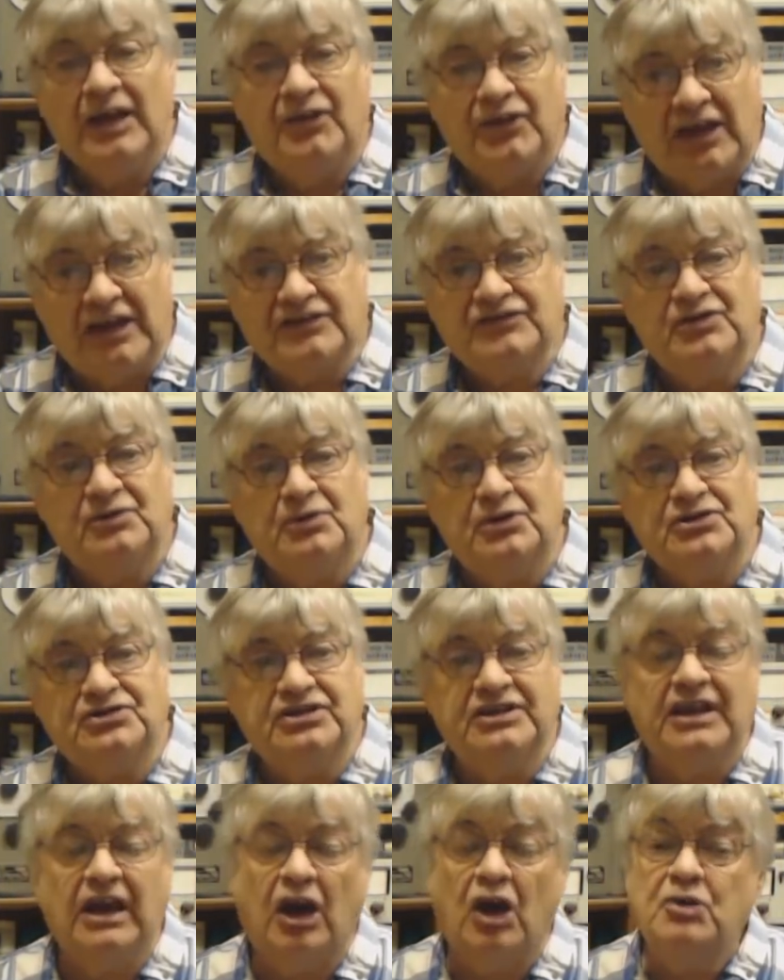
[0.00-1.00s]
Thanks for
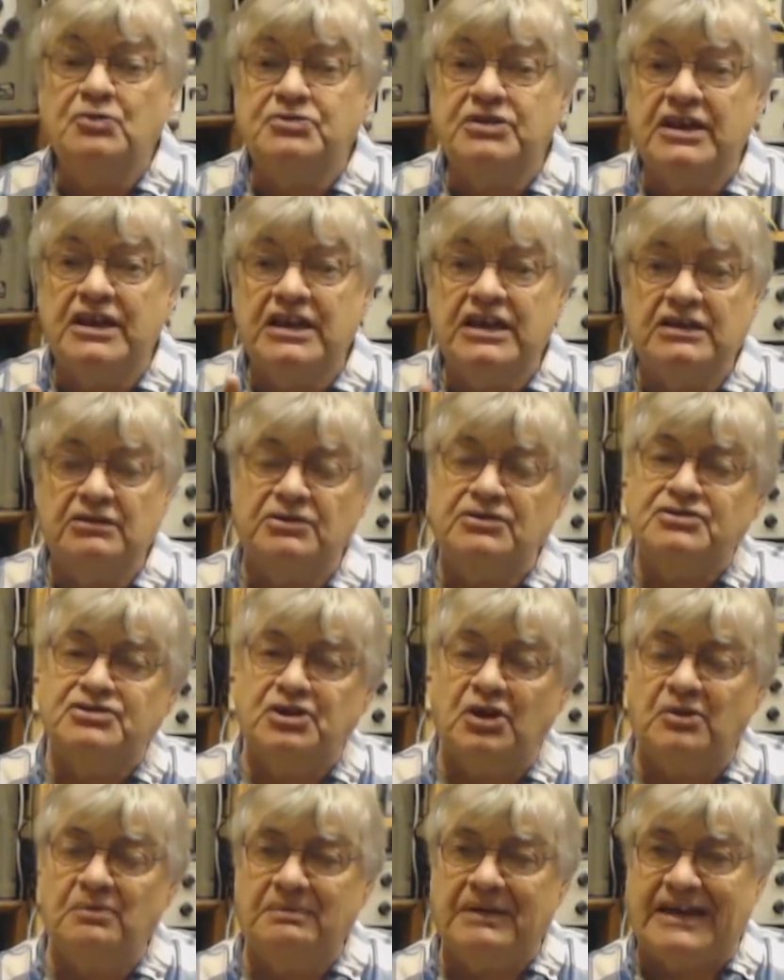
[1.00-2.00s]
watching. Hope to hear you on
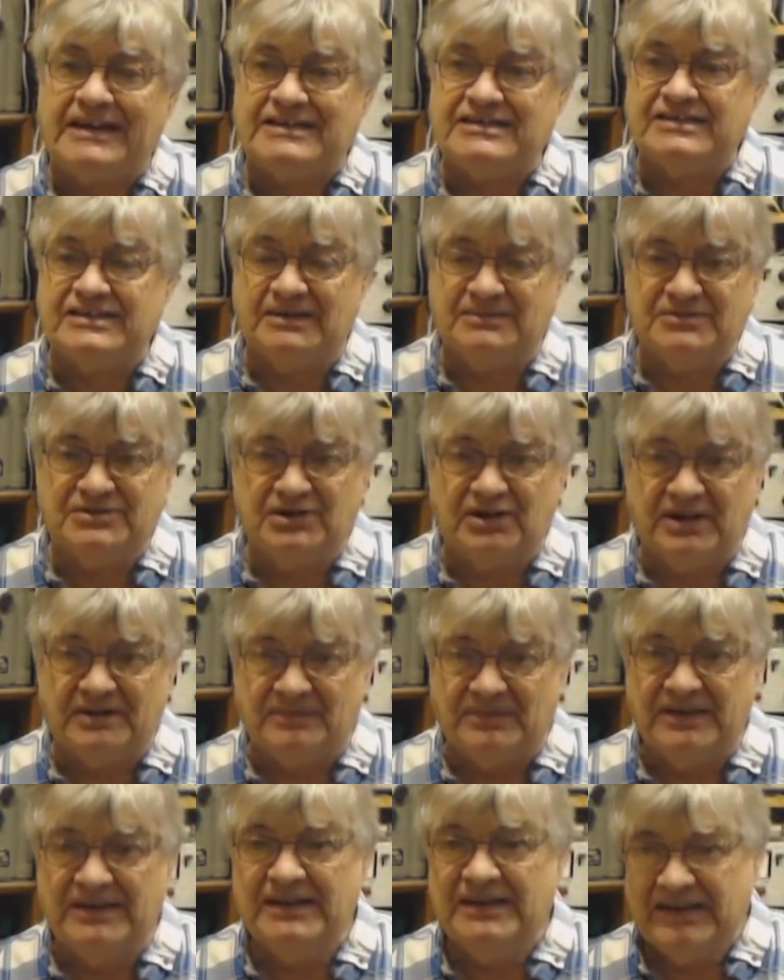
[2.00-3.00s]
top band
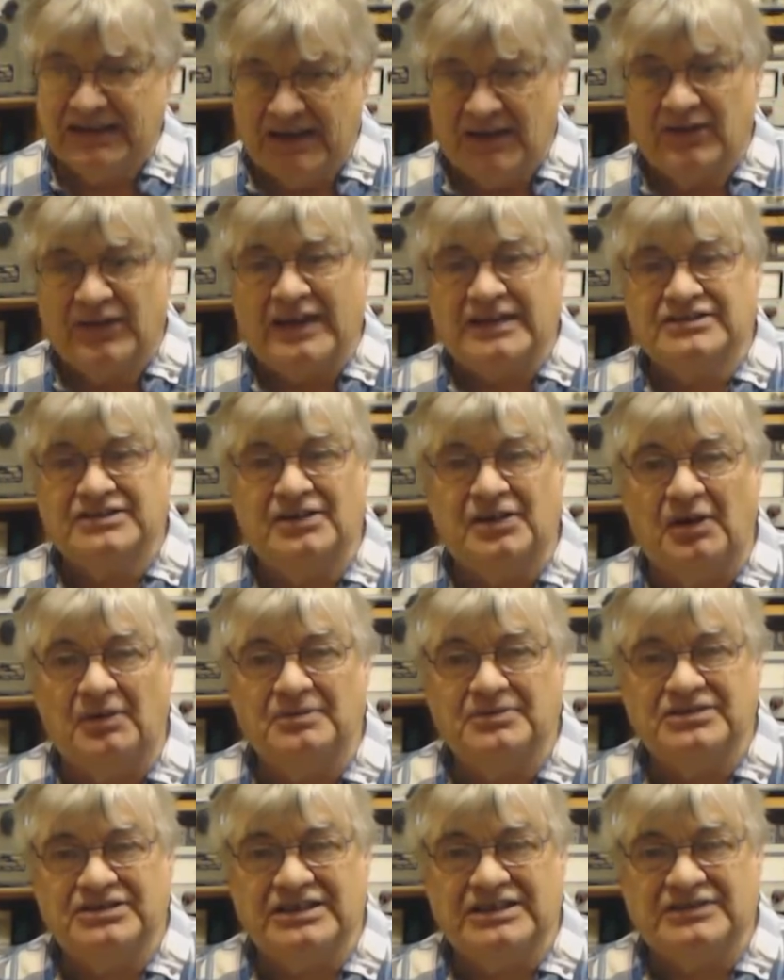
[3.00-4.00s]
sometime. Thanks a
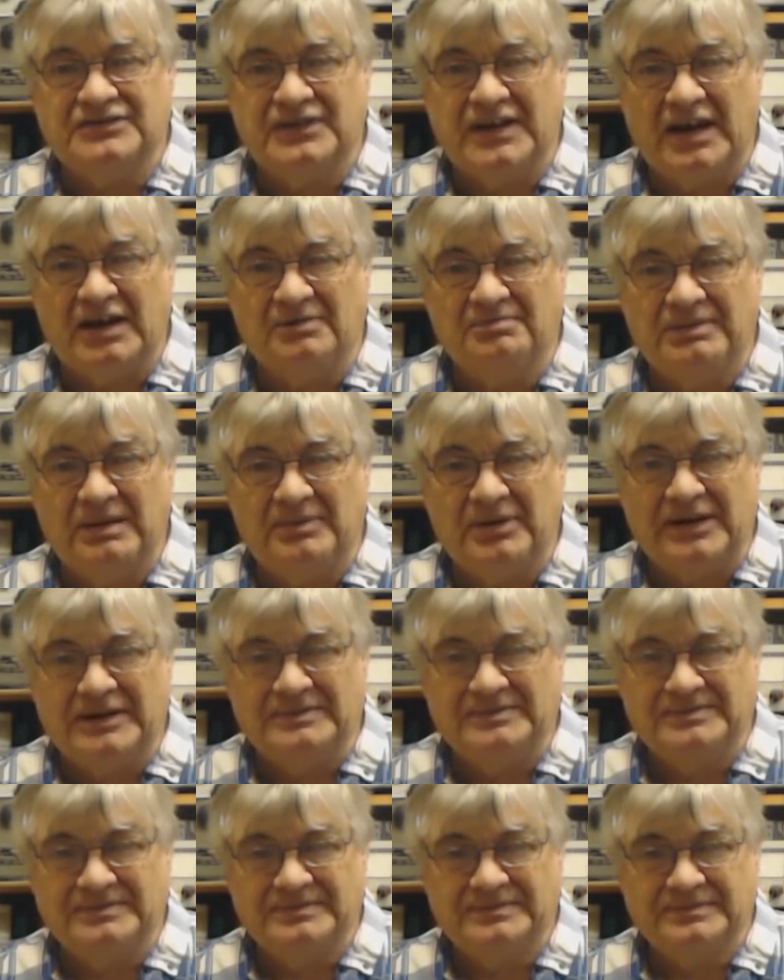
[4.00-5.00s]
lot. Cheers for now. Bye
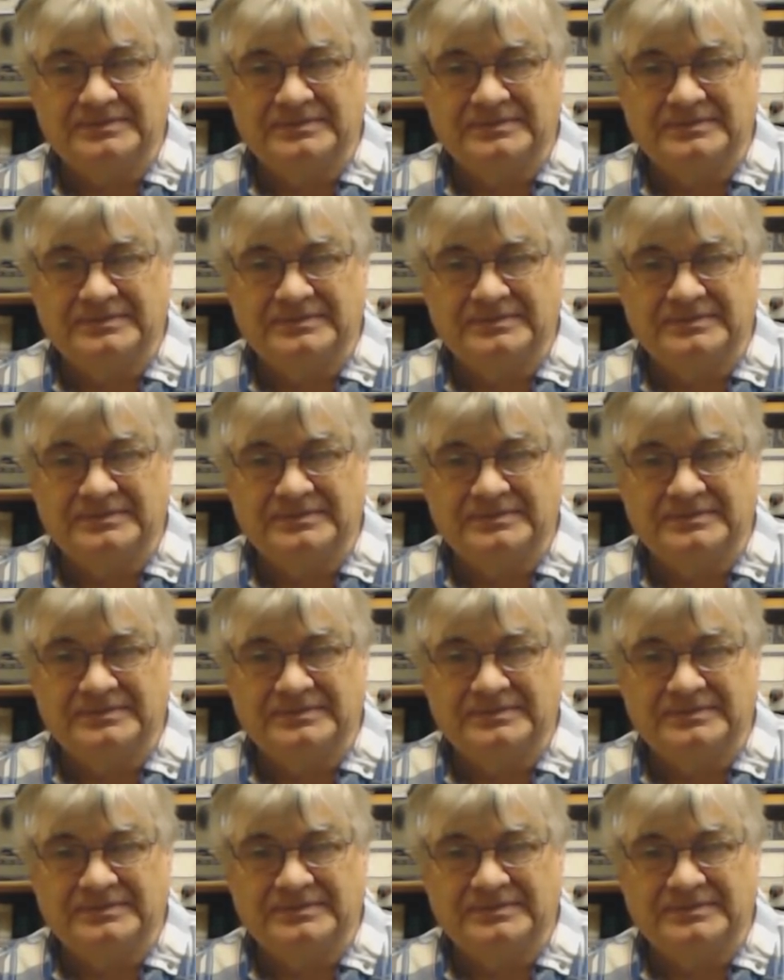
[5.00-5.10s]
bye.